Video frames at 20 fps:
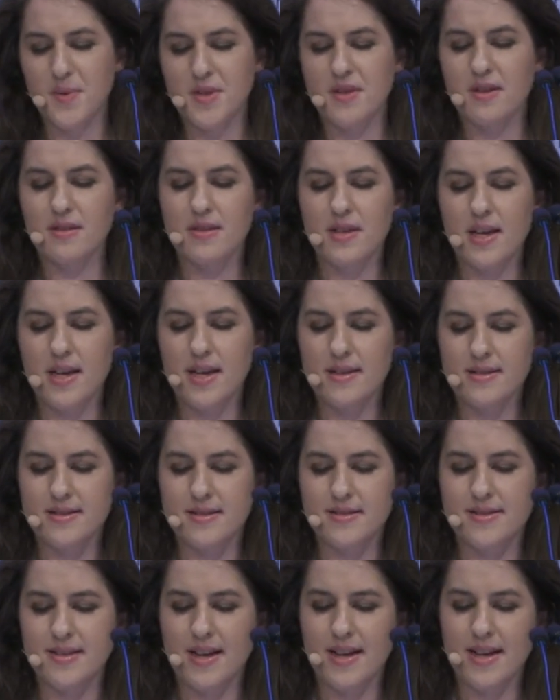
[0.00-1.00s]
But the thing is
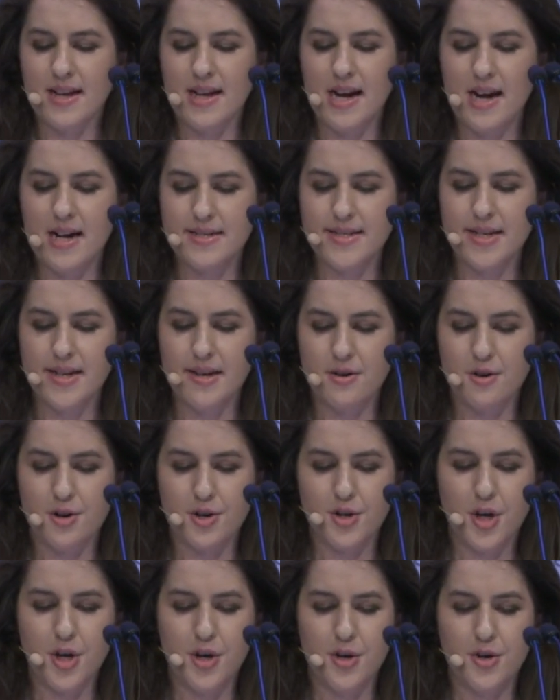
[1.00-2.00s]
that content
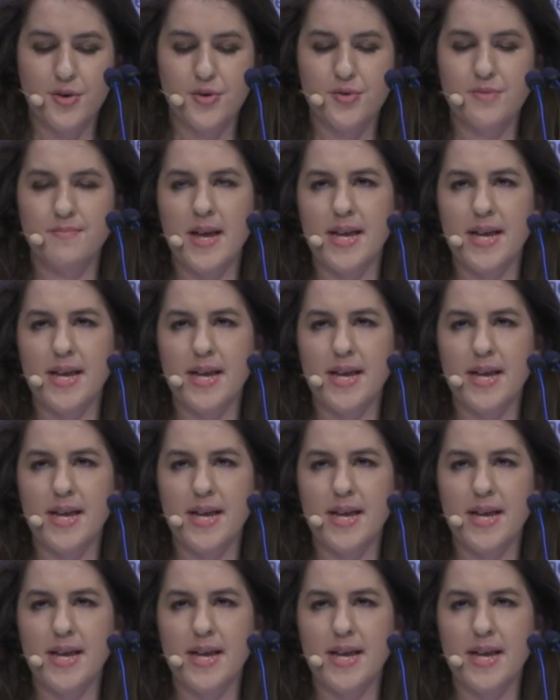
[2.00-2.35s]
or code